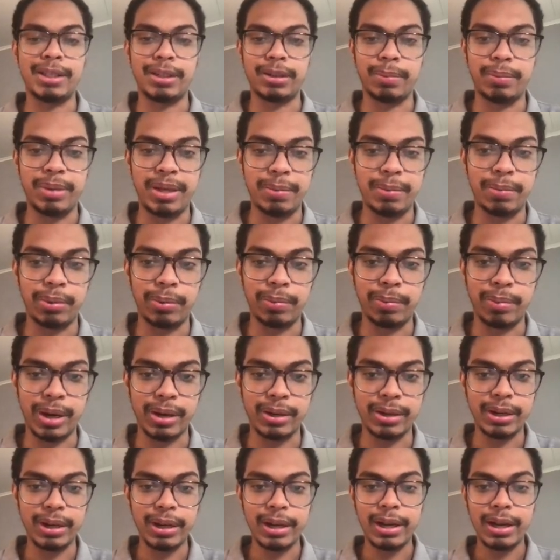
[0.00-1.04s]
to people, but
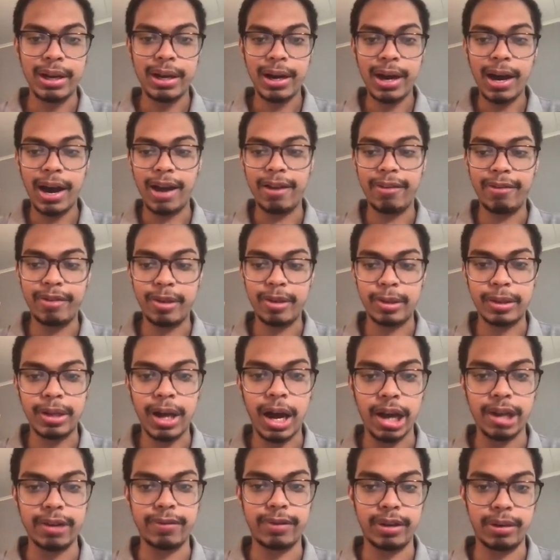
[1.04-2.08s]
I feel
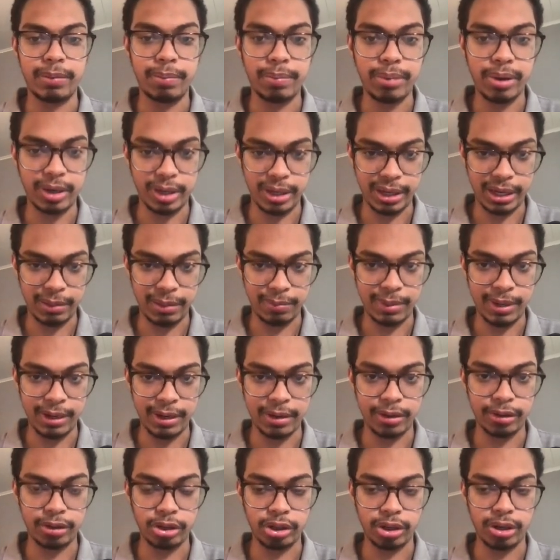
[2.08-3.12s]
confident putting him
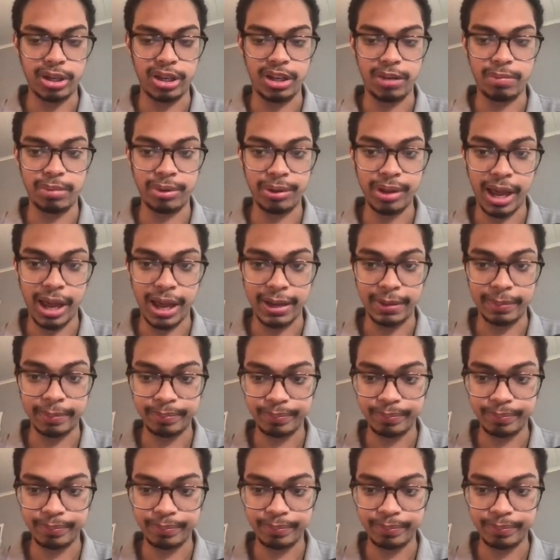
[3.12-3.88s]
here should he play.